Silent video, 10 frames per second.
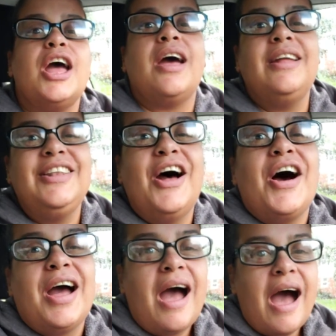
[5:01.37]
And
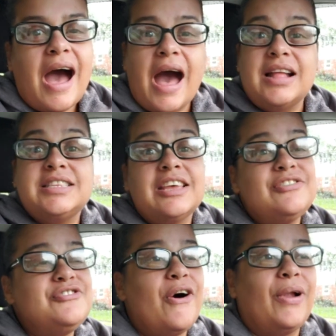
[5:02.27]
I tell
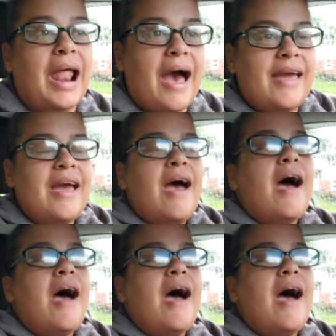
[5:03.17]
you, no lie.